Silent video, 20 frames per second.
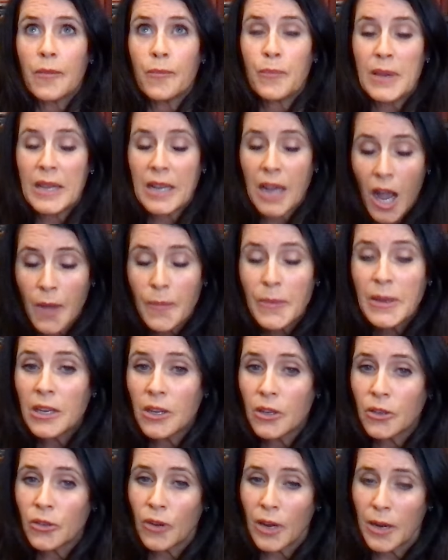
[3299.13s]
becoming
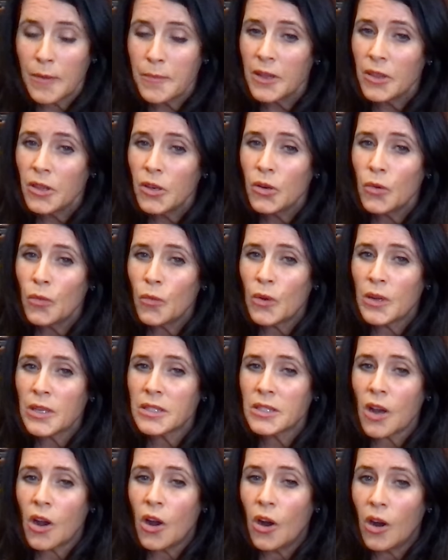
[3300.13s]
a grandmother
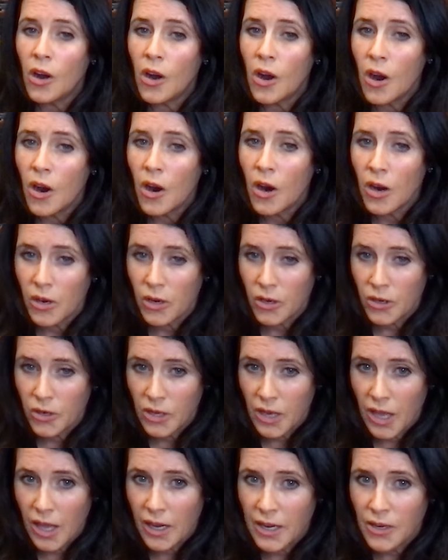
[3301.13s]
was
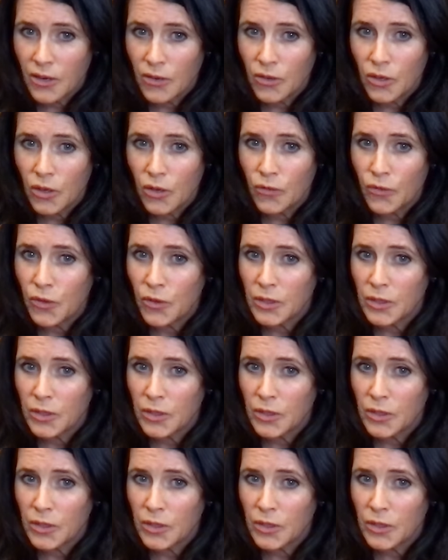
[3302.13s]
hard and i don't know if you